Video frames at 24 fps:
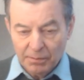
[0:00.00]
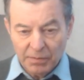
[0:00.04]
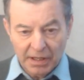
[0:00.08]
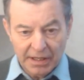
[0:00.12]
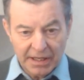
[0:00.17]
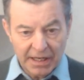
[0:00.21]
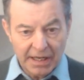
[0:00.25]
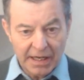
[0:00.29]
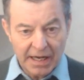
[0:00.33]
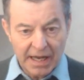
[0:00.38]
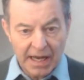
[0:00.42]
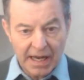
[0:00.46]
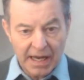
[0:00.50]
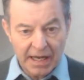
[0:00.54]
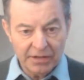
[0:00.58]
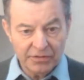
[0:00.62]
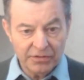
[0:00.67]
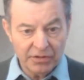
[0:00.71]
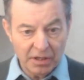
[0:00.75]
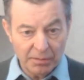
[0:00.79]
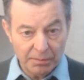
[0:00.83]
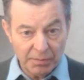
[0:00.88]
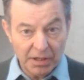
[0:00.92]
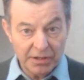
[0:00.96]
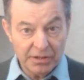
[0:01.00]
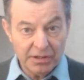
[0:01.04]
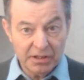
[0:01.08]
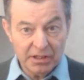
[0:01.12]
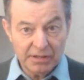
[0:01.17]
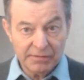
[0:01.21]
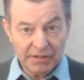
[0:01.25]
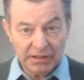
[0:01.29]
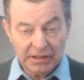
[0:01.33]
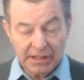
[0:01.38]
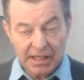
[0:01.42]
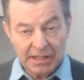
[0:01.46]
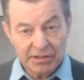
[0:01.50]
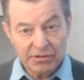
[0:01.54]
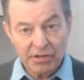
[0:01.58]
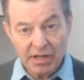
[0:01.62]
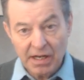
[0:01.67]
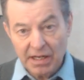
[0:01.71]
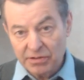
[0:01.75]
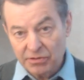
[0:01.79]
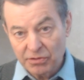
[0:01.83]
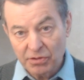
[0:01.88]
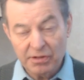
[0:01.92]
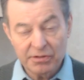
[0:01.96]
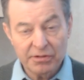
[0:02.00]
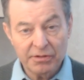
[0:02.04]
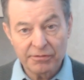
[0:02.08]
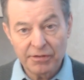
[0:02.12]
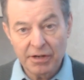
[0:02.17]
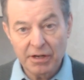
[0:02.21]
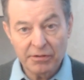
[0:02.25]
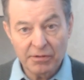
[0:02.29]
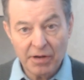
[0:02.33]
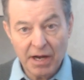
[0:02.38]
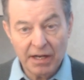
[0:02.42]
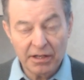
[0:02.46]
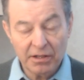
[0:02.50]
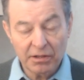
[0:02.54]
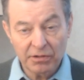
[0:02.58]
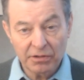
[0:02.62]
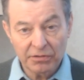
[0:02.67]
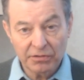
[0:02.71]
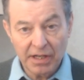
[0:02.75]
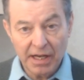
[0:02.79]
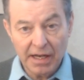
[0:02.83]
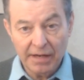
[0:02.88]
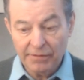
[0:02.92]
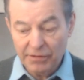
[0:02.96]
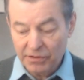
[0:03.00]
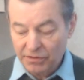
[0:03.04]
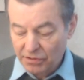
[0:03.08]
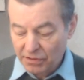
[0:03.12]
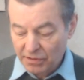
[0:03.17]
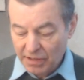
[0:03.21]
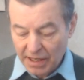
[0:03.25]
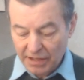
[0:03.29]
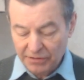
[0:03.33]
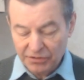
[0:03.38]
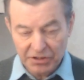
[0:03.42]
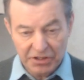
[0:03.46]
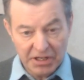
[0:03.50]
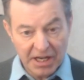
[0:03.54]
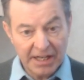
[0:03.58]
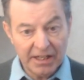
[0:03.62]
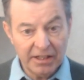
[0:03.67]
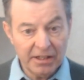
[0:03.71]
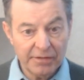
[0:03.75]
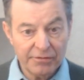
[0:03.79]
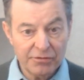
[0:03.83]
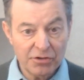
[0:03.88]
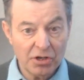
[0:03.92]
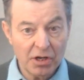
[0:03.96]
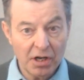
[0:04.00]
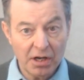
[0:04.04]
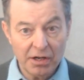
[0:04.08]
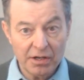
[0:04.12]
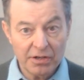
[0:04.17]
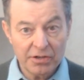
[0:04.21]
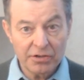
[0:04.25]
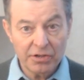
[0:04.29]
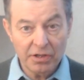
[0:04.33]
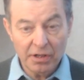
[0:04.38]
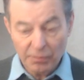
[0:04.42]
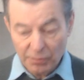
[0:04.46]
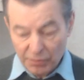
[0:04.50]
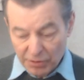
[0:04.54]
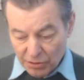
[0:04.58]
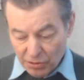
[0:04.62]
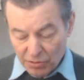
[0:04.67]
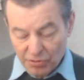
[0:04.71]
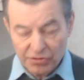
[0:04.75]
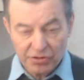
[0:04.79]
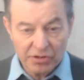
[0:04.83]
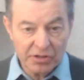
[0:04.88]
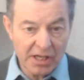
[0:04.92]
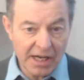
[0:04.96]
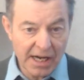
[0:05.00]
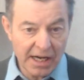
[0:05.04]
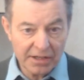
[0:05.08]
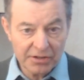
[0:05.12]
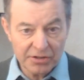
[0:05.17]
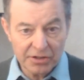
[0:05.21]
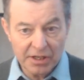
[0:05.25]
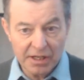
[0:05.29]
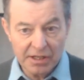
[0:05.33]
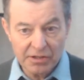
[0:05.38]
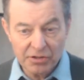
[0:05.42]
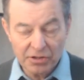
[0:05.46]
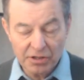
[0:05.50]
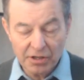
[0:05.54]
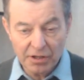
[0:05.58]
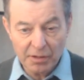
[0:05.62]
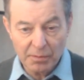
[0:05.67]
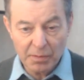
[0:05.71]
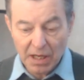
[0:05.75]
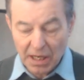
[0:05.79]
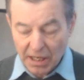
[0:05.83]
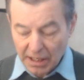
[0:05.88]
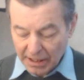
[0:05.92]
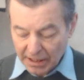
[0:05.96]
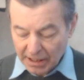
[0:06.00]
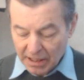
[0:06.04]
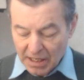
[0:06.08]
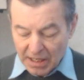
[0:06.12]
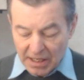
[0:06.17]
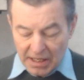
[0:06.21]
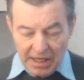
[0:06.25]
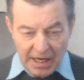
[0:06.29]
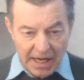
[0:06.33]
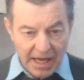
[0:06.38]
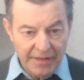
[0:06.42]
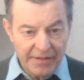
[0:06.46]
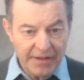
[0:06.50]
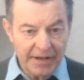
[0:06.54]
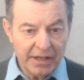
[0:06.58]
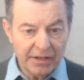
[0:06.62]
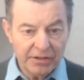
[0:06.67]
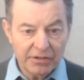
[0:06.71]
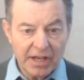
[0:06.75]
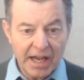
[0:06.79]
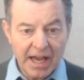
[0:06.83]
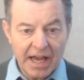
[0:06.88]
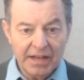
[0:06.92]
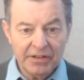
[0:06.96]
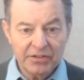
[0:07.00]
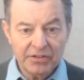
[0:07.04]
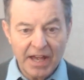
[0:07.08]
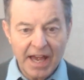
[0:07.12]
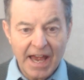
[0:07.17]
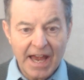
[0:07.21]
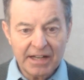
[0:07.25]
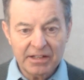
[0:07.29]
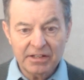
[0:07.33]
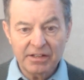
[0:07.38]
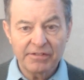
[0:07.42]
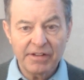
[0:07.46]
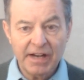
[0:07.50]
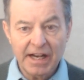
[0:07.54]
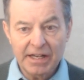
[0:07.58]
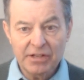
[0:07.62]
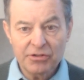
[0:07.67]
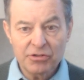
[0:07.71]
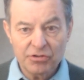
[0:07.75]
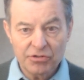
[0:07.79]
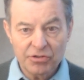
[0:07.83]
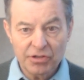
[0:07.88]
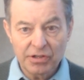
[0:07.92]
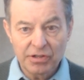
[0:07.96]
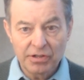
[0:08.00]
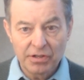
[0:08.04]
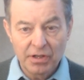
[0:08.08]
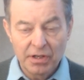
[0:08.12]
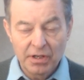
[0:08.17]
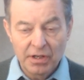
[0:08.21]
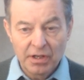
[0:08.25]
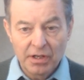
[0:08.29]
But it has an abundance of electrons, so it's a free radical scavenger. It has a negative charge. It reduces the oxidation of the body. And then it has active hydrogen.